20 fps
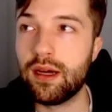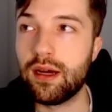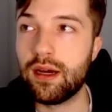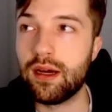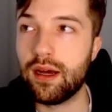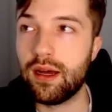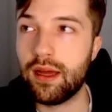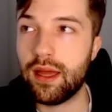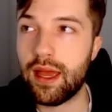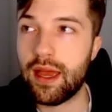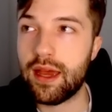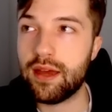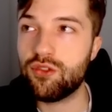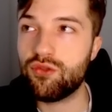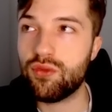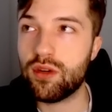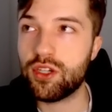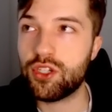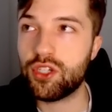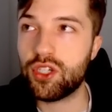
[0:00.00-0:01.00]

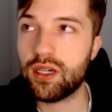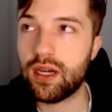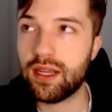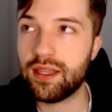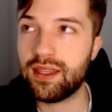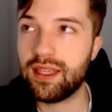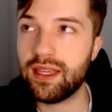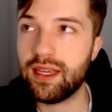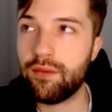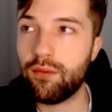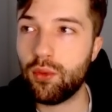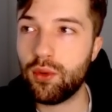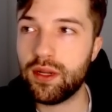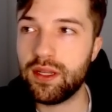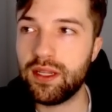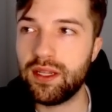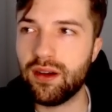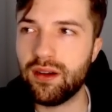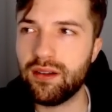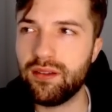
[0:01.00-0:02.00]
Edge rusher, I think I've
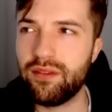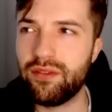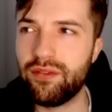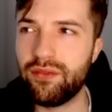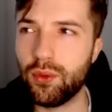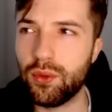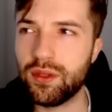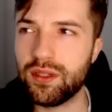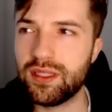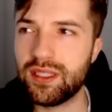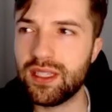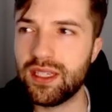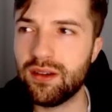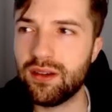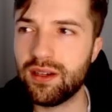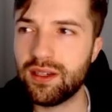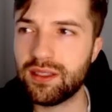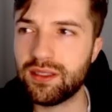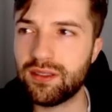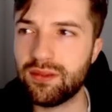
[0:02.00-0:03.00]
already gotten for the
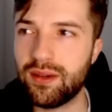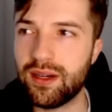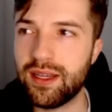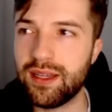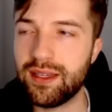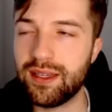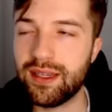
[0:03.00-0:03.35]
Seahawks, right?